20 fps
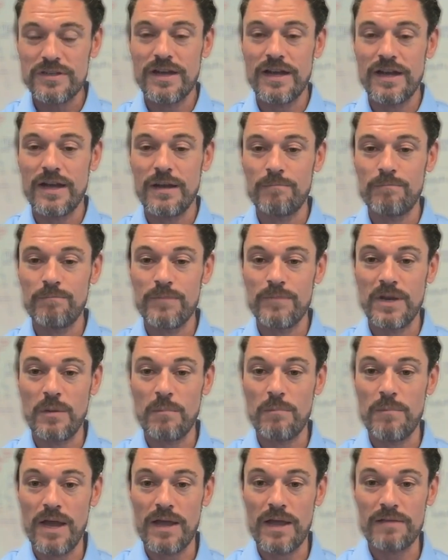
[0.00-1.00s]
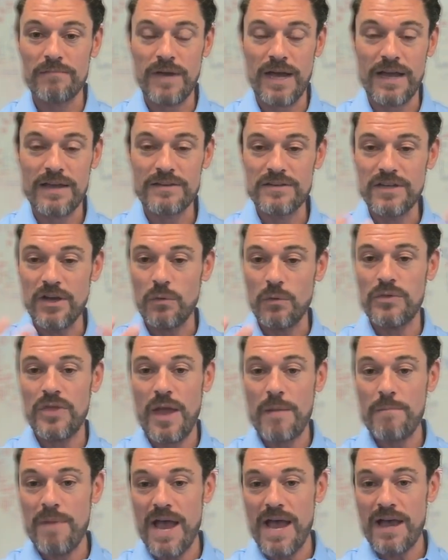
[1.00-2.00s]
I dealt with
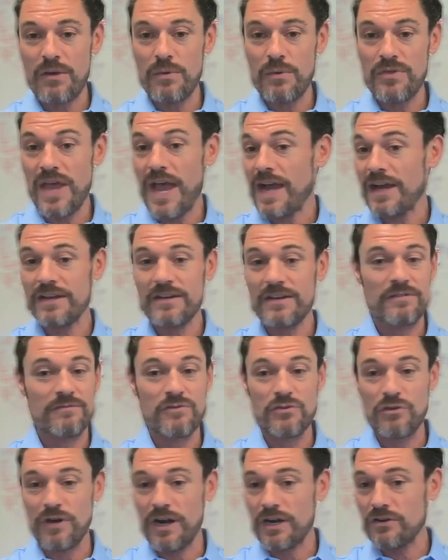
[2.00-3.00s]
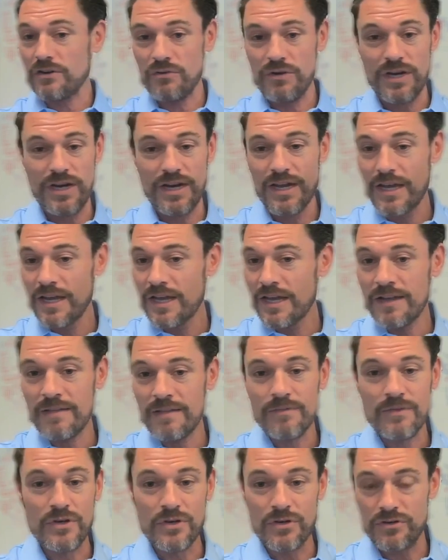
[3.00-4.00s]
that back with Active Directory
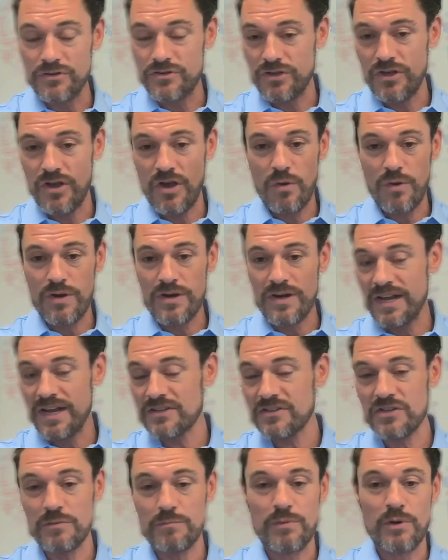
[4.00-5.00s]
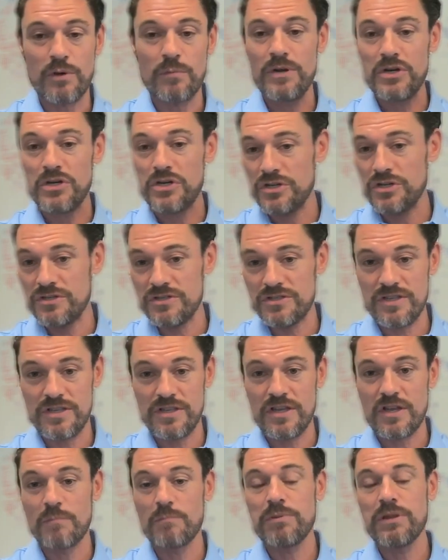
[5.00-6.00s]
years ago, and nested permissions and the
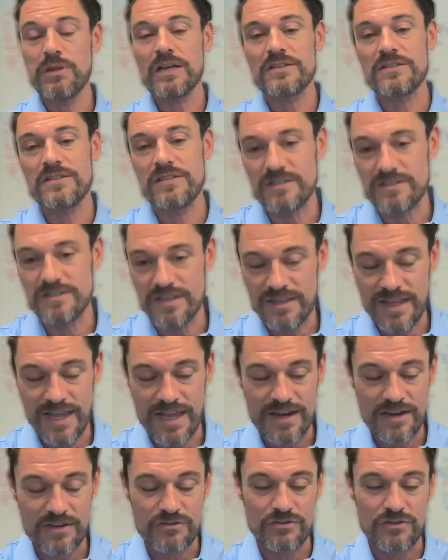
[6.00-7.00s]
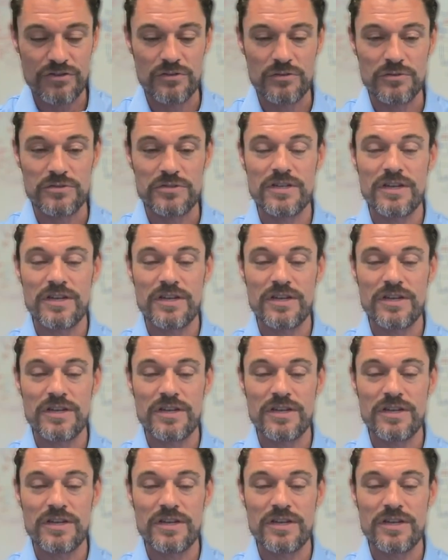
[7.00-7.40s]
complexities that that introduced.